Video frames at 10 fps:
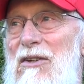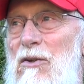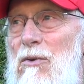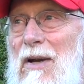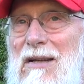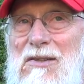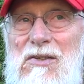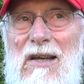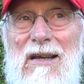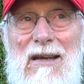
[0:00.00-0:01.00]

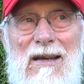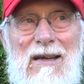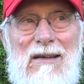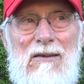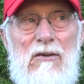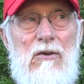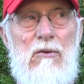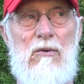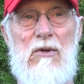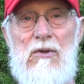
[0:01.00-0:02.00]
USA and
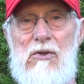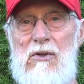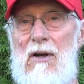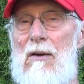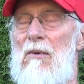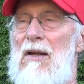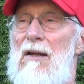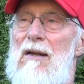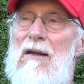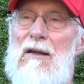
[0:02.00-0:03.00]
union shop.
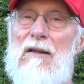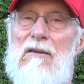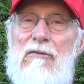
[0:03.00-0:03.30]
The